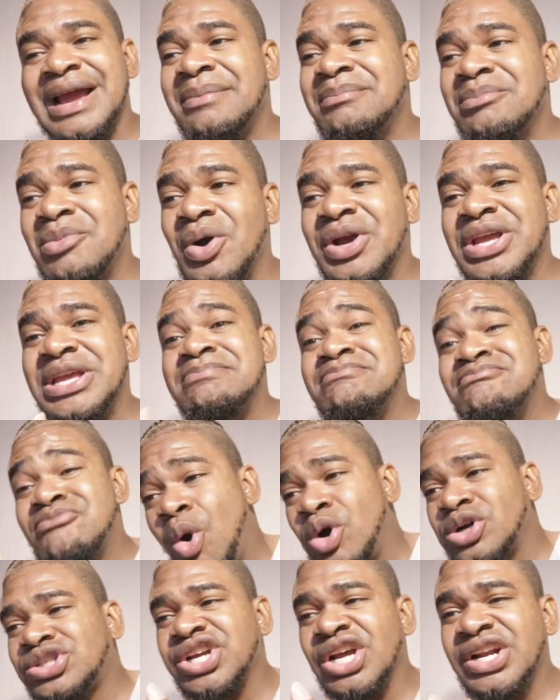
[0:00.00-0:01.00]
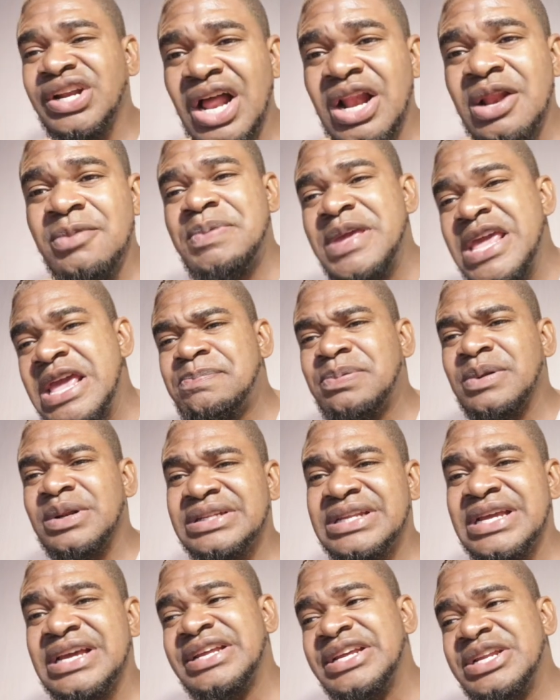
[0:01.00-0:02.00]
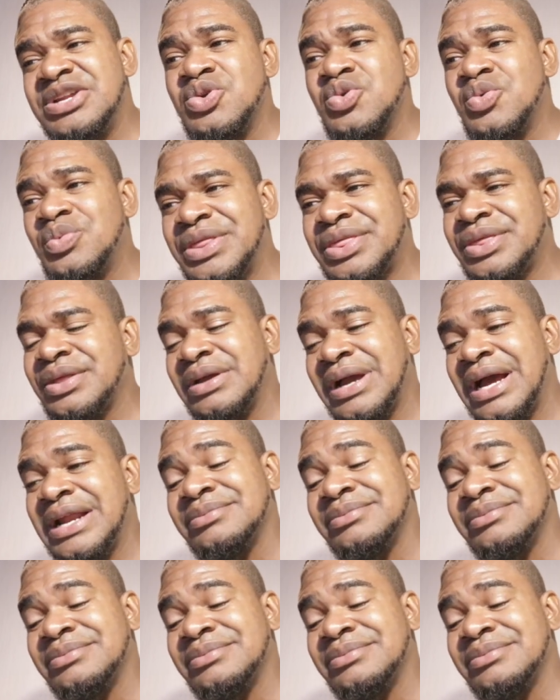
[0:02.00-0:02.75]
are more emotional people dealing you with.